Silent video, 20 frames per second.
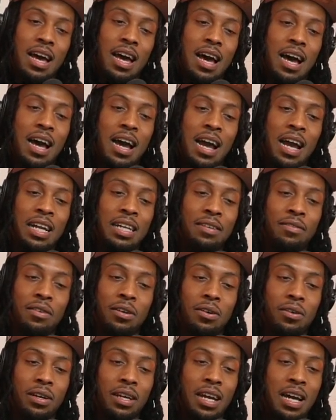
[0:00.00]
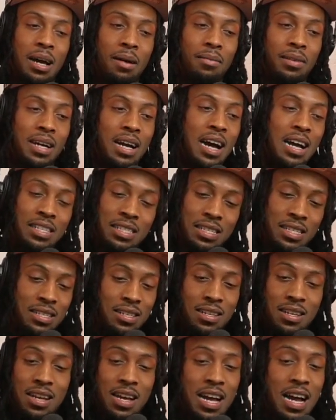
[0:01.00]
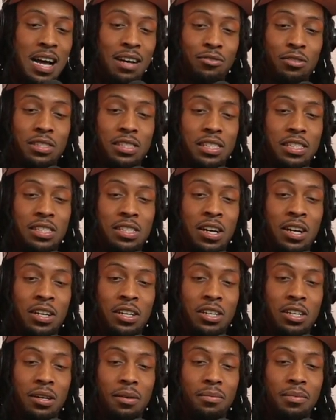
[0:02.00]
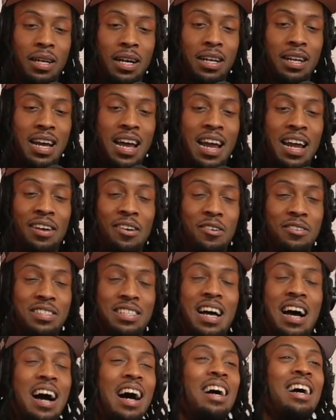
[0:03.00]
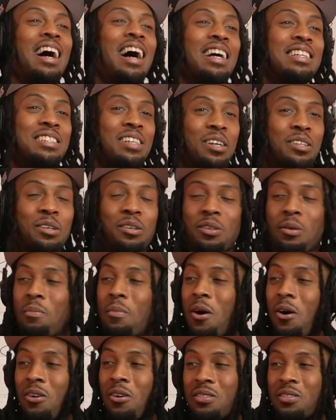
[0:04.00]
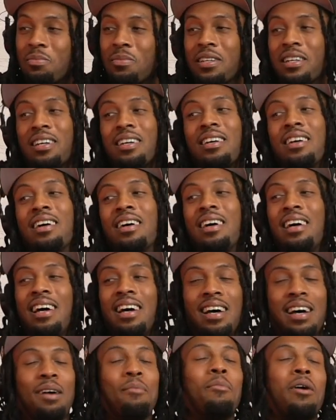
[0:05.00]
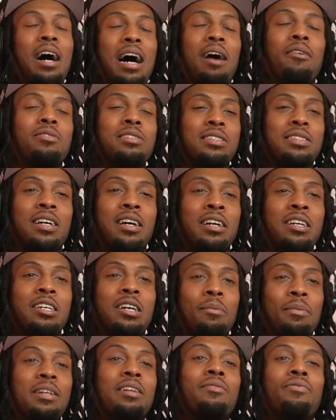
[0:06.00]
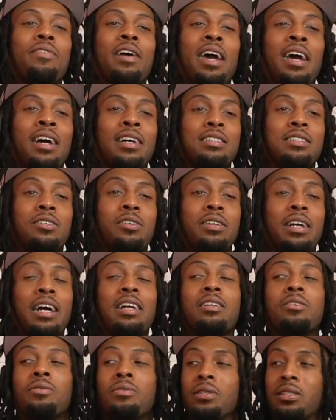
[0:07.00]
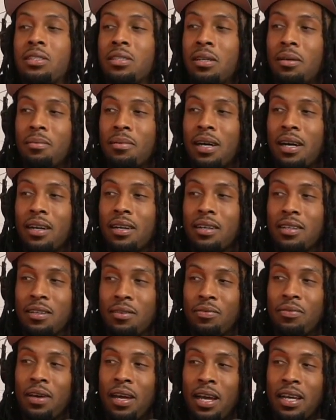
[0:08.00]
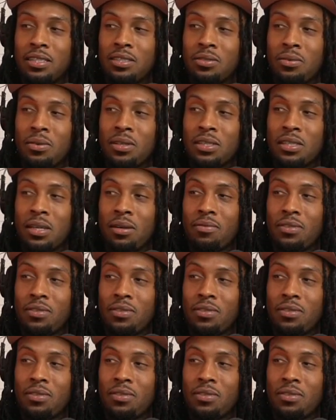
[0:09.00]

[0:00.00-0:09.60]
I ain't even gonna cap. Like I just I was just turning up. Like I ain't gonna say I, I turned up the most, but bro, I was turning up, and the fans know they knew what's up. Like the uh -huh. fans knew what's up for